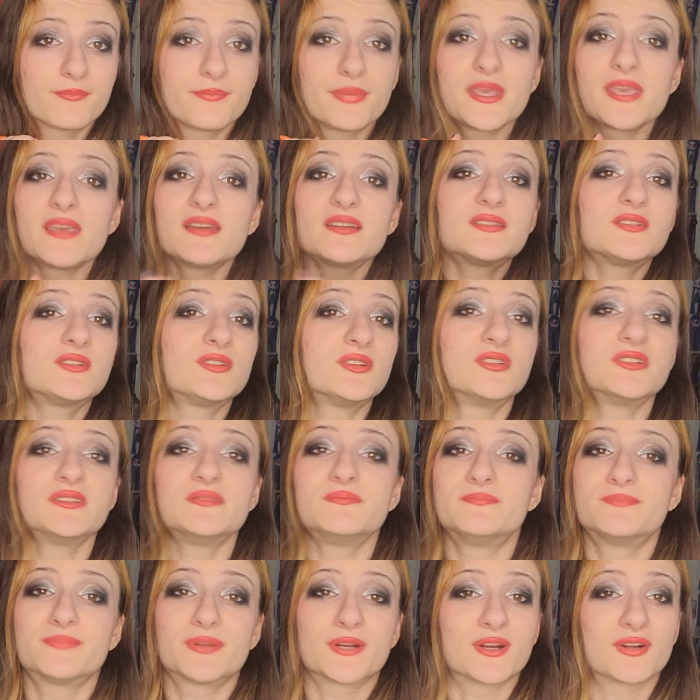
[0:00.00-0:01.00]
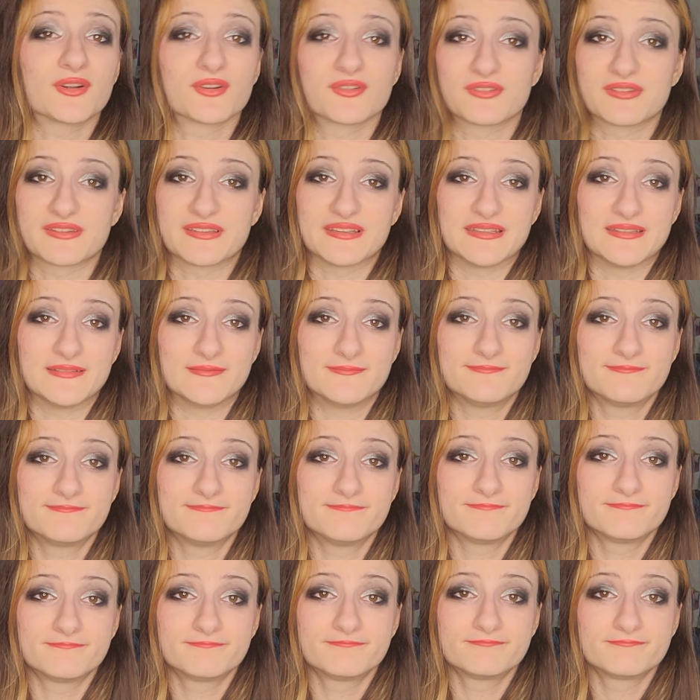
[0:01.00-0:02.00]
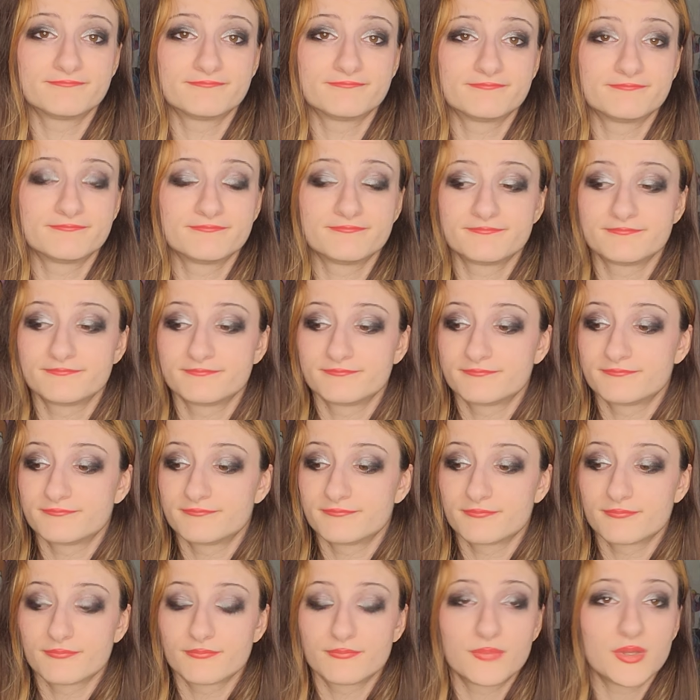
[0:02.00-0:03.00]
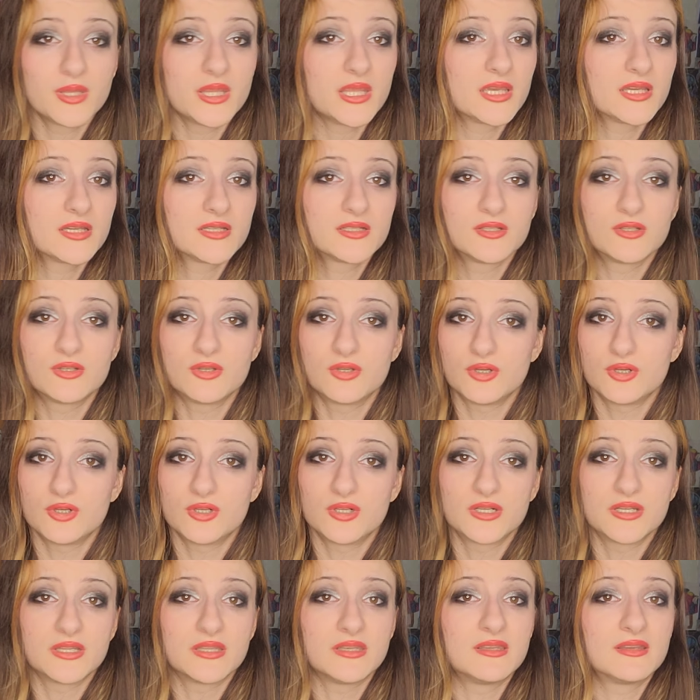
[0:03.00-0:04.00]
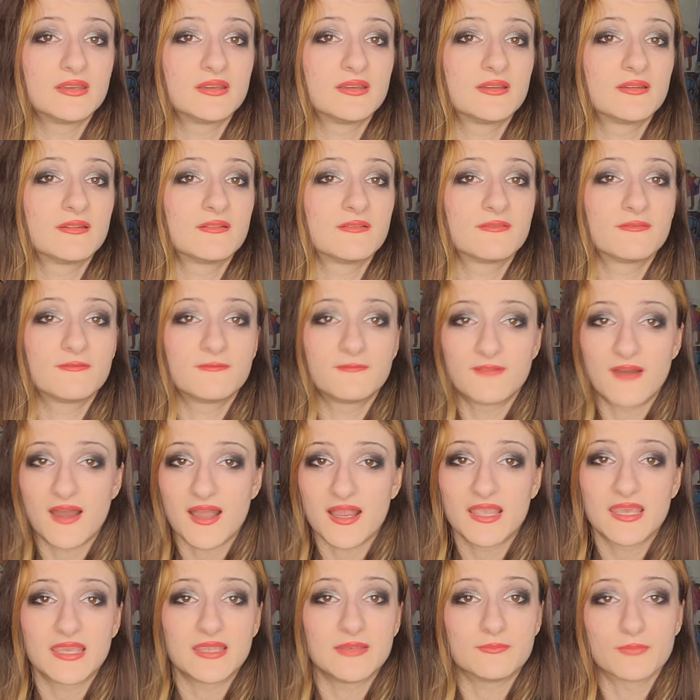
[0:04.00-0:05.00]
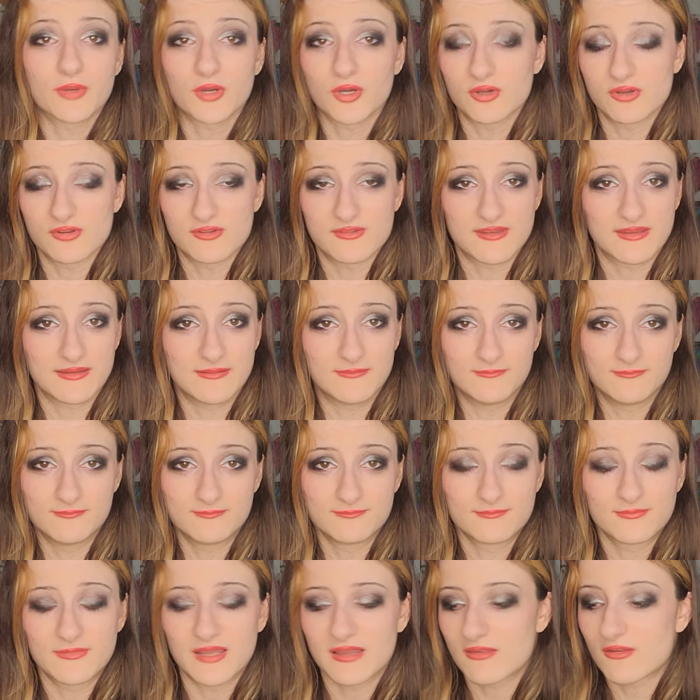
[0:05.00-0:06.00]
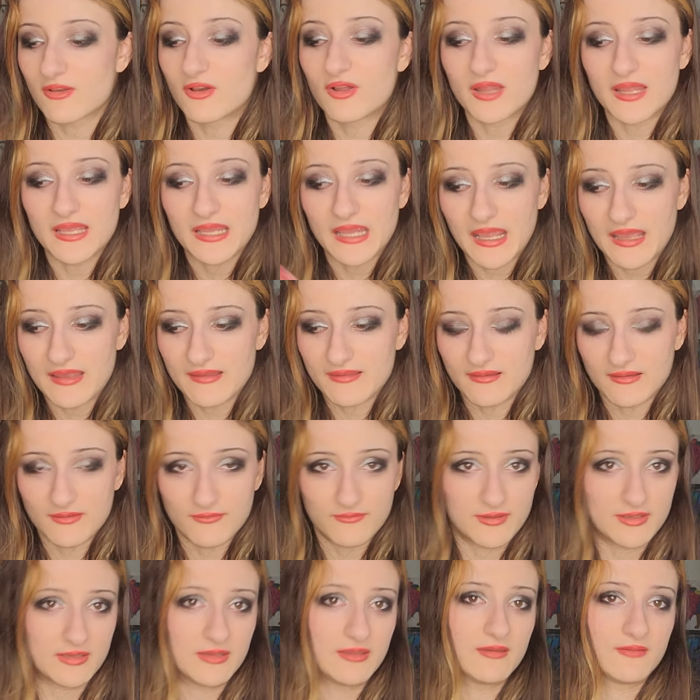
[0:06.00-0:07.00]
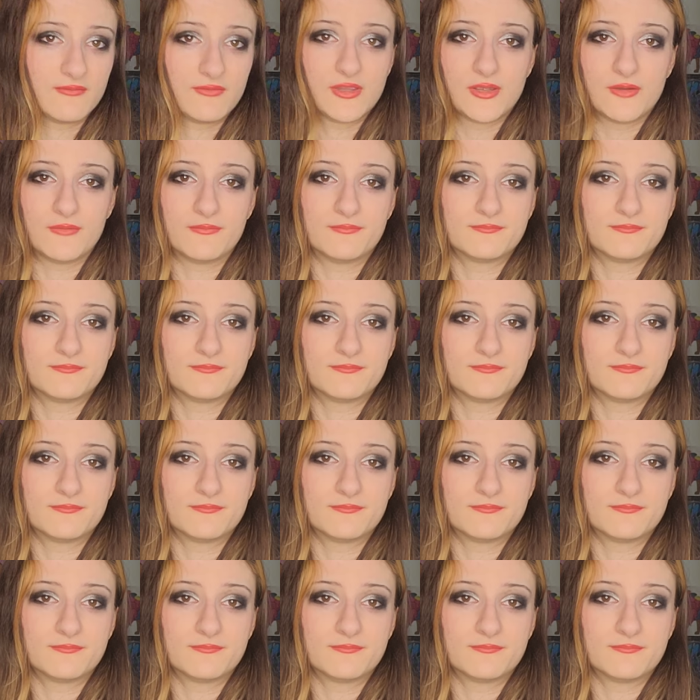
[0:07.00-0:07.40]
Be a good person. Be a good fucking person. That's all I ask of you.